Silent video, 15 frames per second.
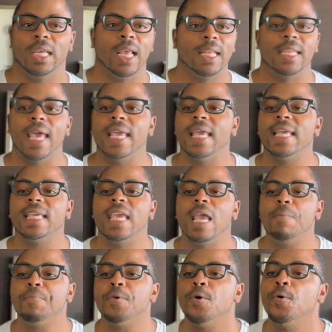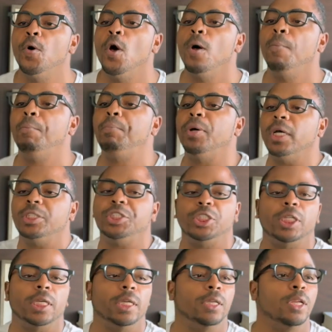They can keep you
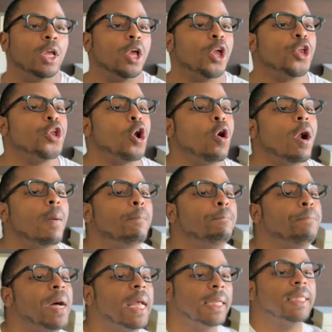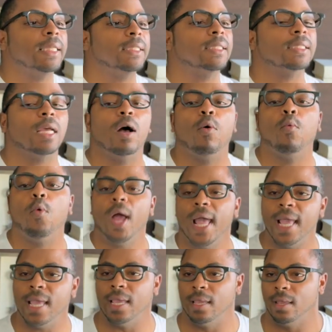pushing your abundance
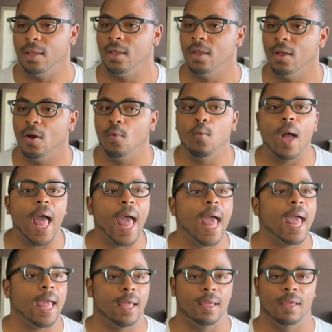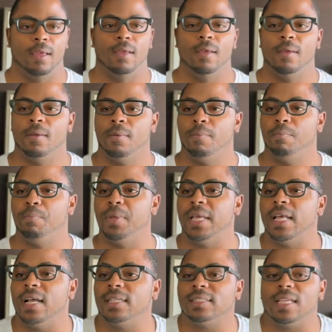away. Why?
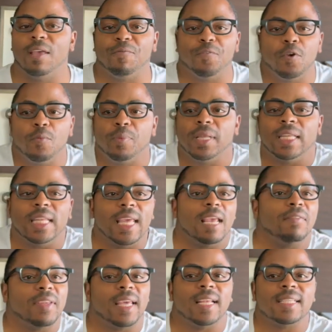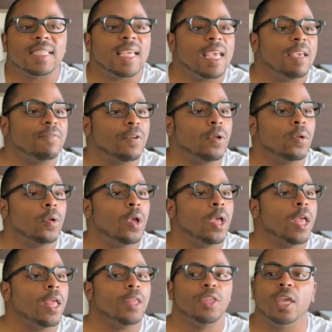Because if you believe that it's evil,
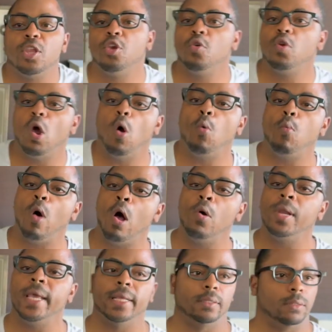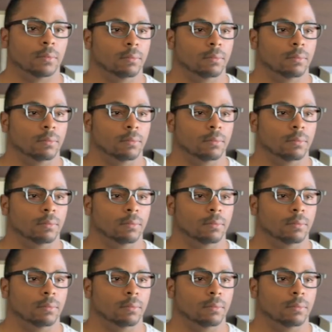then you don't want it.